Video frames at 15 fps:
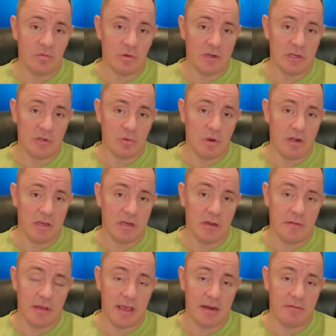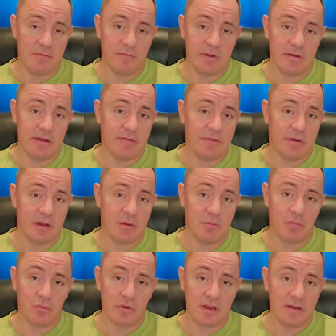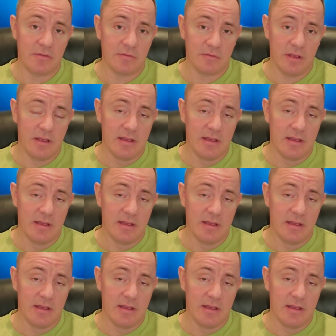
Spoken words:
2020, they had a very, very brief